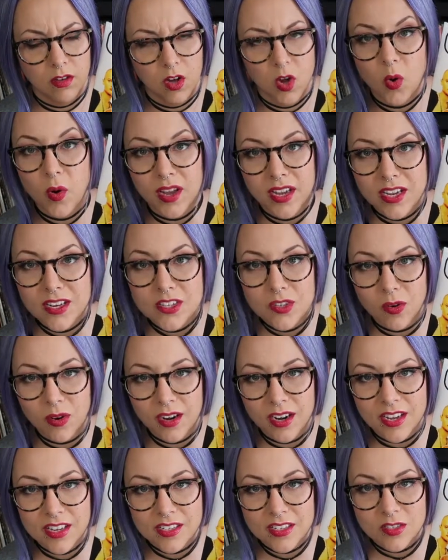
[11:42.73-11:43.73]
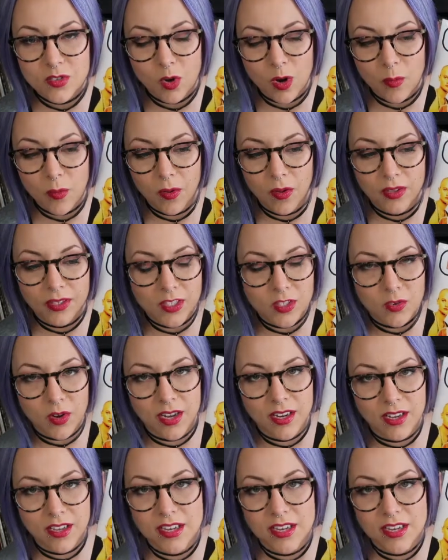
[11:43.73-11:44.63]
Who I adore. He's adorable. He's great.